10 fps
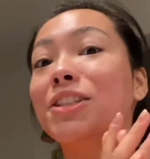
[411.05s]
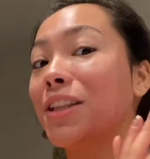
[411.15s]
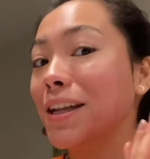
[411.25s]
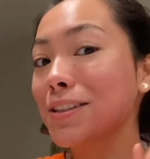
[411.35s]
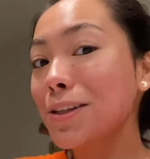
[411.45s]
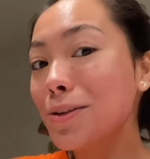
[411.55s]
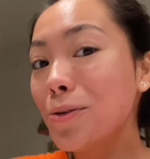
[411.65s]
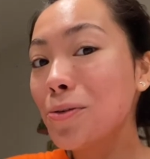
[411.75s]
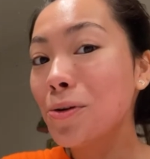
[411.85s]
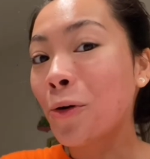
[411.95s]
that's a
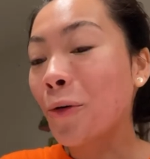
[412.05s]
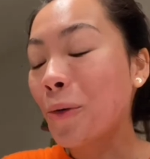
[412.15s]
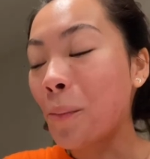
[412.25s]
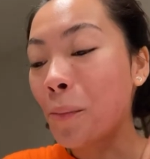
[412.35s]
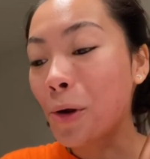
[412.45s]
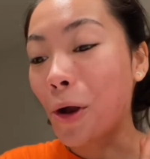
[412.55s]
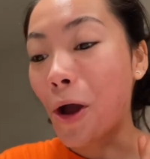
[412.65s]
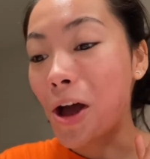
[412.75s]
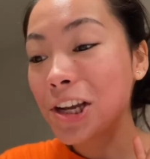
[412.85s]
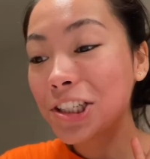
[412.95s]
little
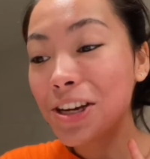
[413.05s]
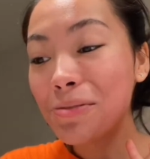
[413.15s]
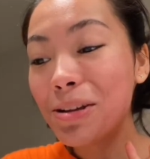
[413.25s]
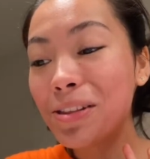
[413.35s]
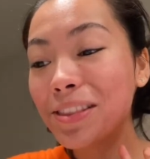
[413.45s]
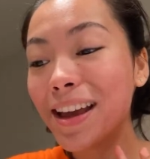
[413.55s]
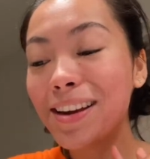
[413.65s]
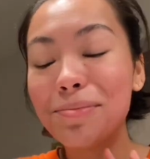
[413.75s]
precaution about that.